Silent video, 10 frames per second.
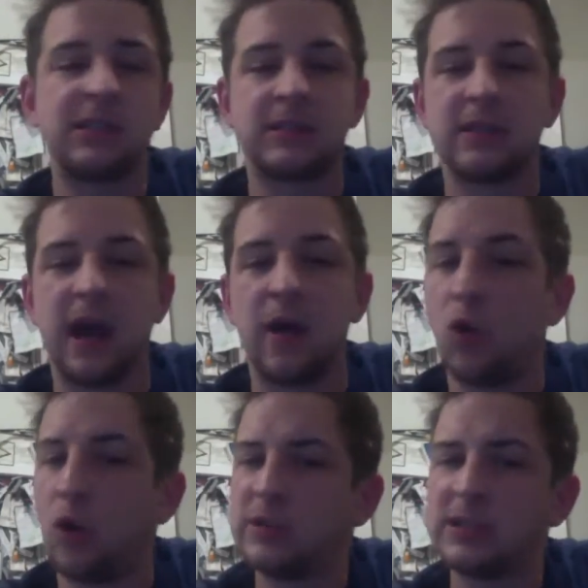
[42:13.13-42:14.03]

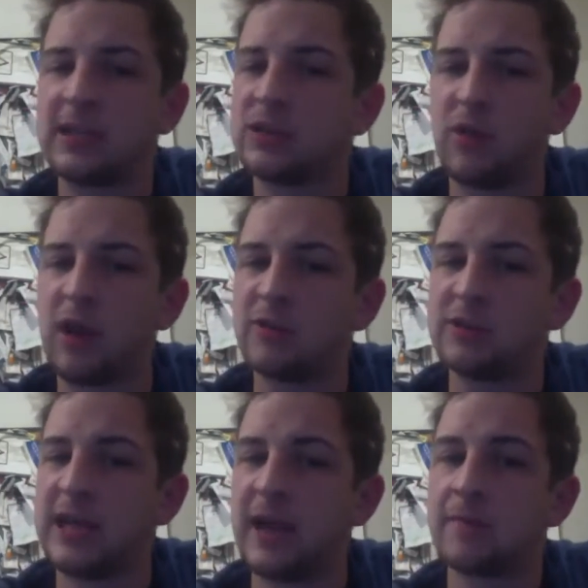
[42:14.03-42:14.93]
always like Toronto's
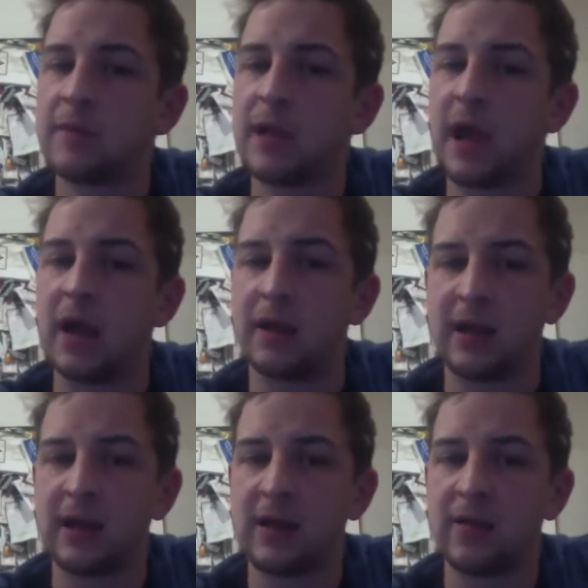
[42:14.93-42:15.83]
depth. I like